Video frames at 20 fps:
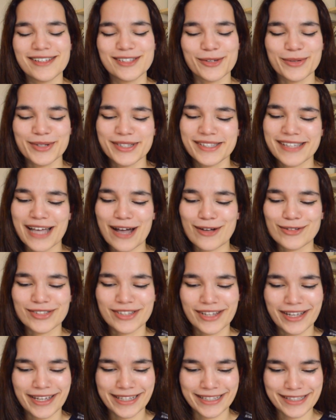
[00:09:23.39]
So it sounds
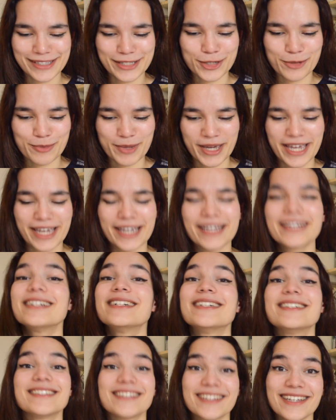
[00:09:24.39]
like it's going to be
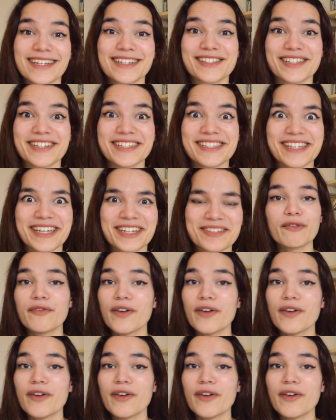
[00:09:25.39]
exciting.